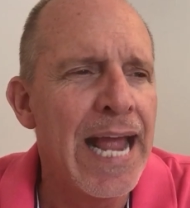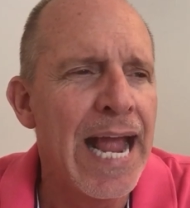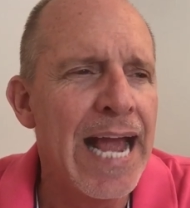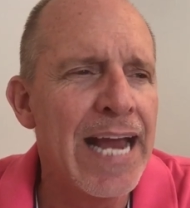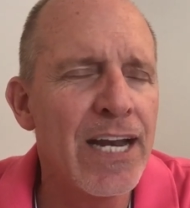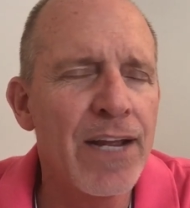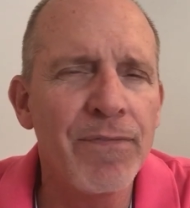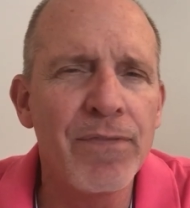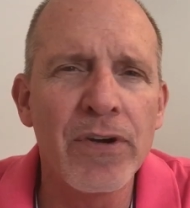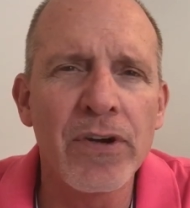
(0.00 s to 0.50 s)

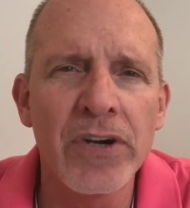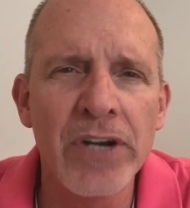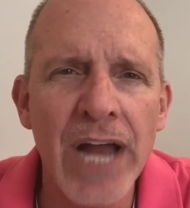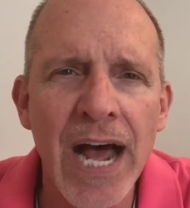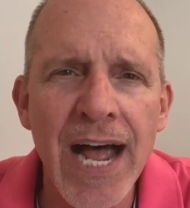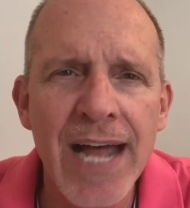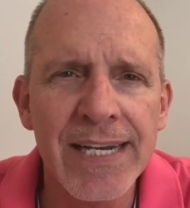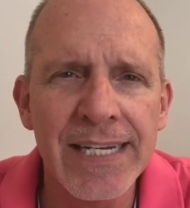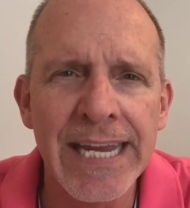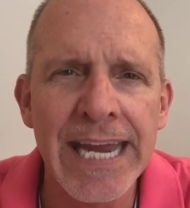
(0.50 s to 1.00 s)
And if you're
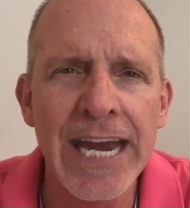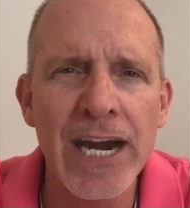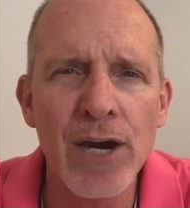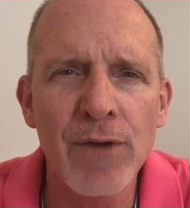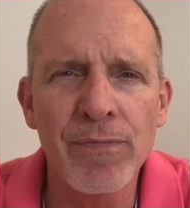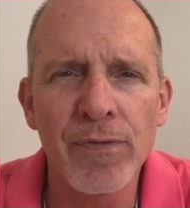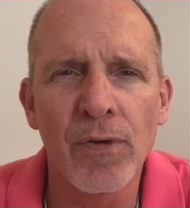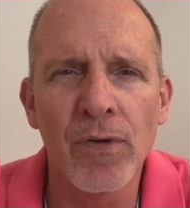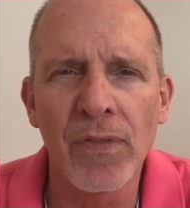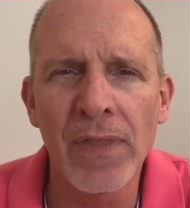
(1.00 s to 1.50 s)
not
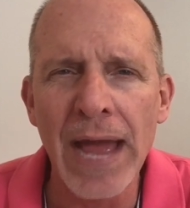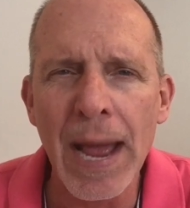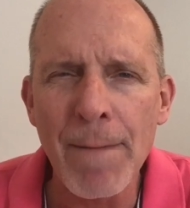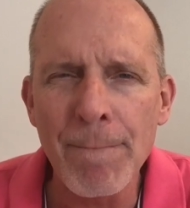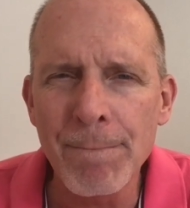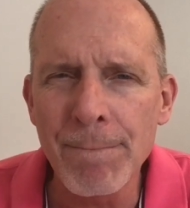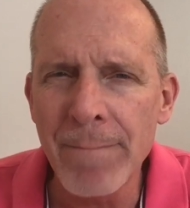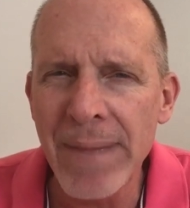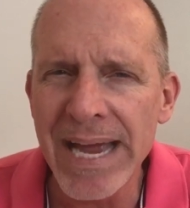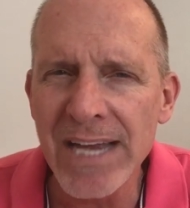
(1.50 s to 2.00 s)
careful,
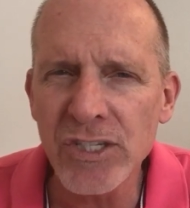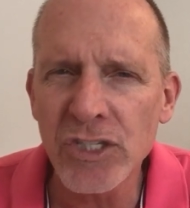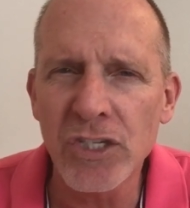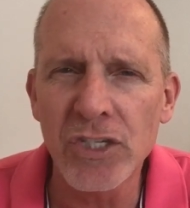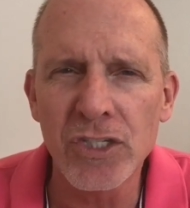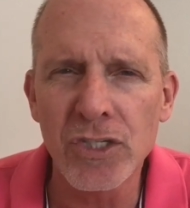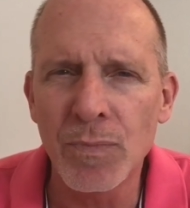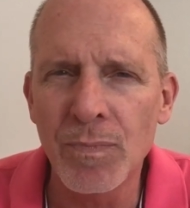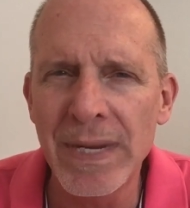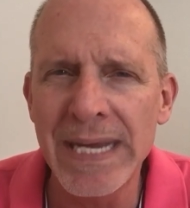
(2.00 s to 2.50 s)
that
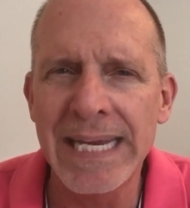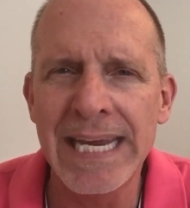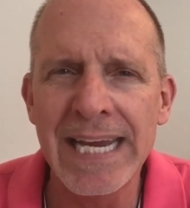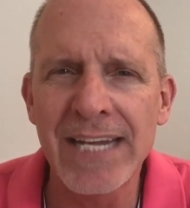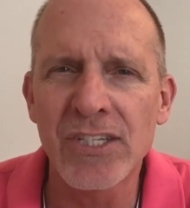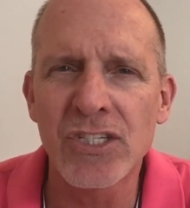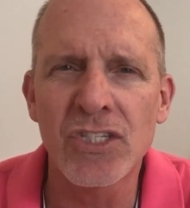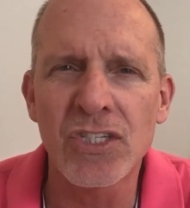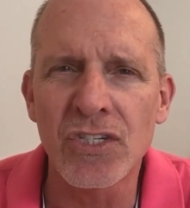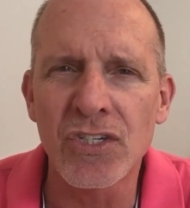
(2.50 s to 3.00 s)
message
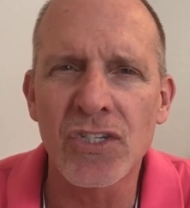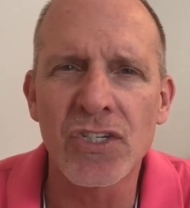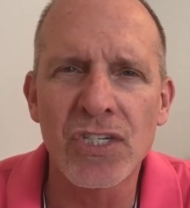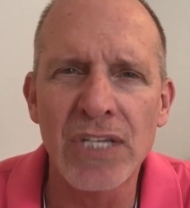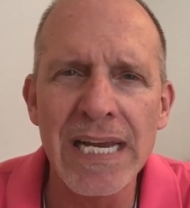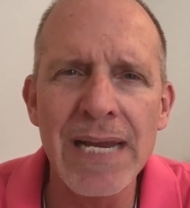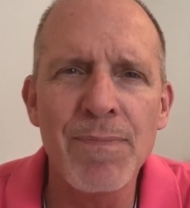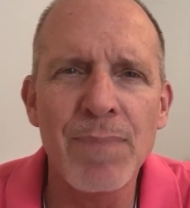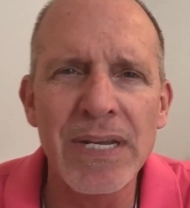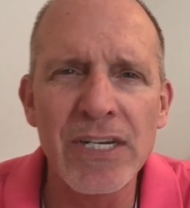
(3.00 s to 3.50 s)
begins to
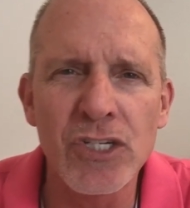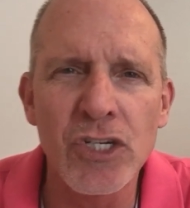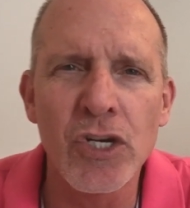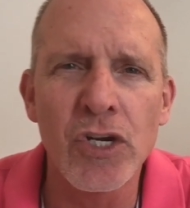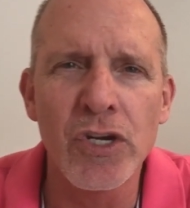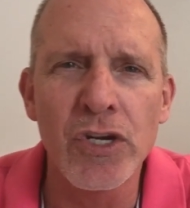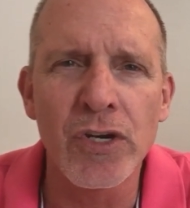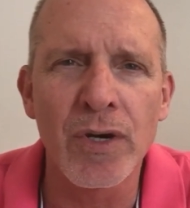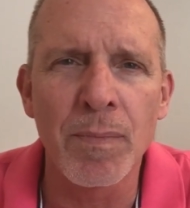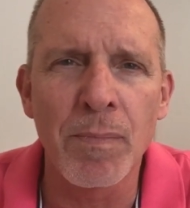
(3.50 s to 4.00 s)
seep
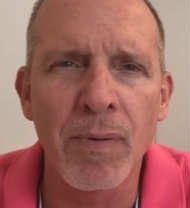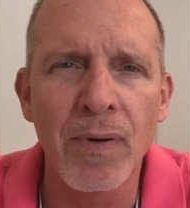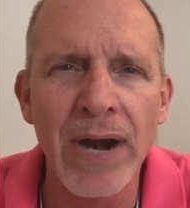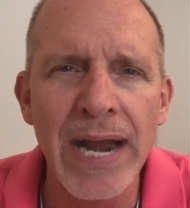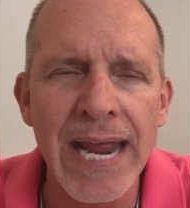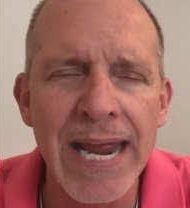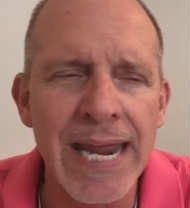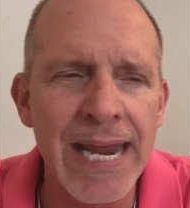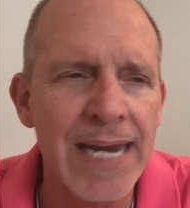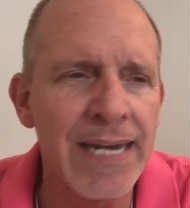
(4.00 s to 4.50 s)
into your
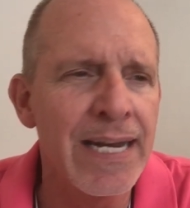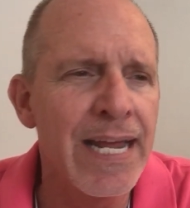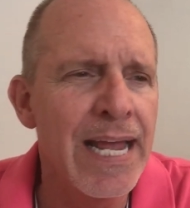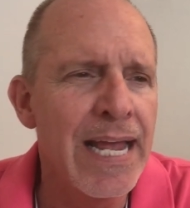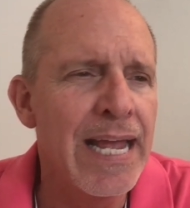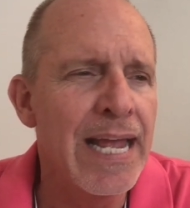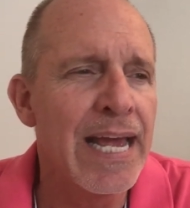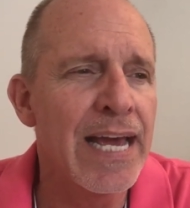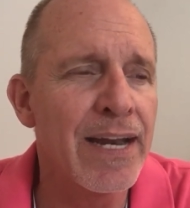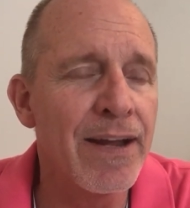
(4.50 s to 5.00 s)
brain
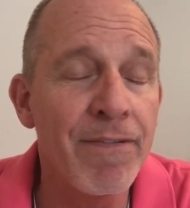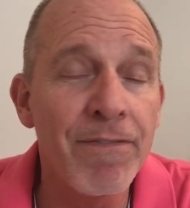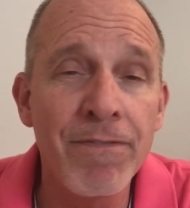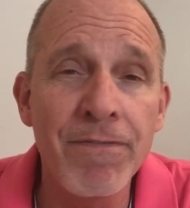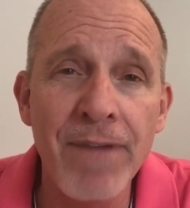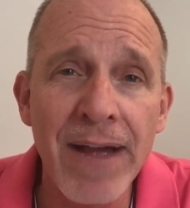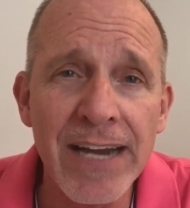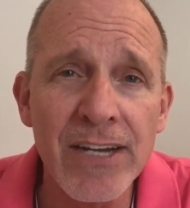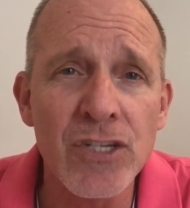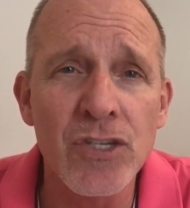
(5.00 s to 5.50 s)
and
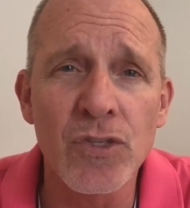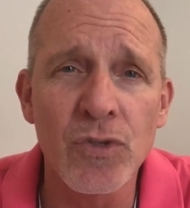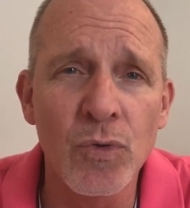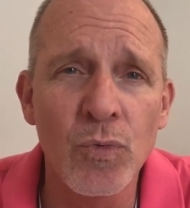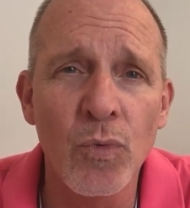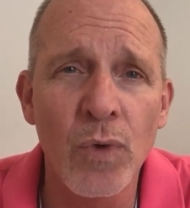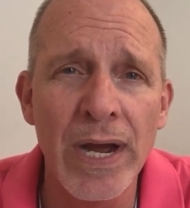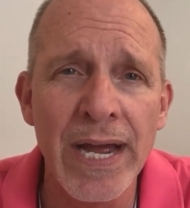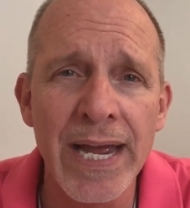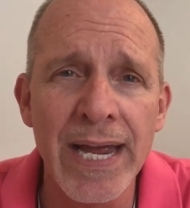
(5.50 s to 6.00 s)
affects the
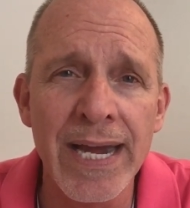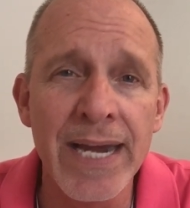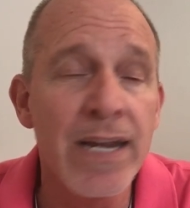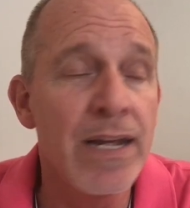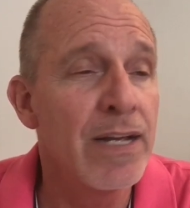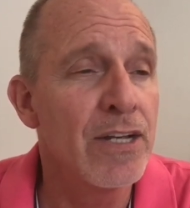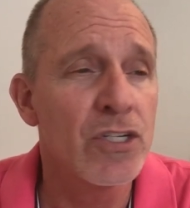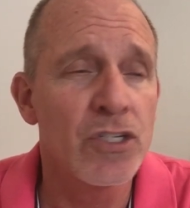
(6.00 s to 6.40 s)
way,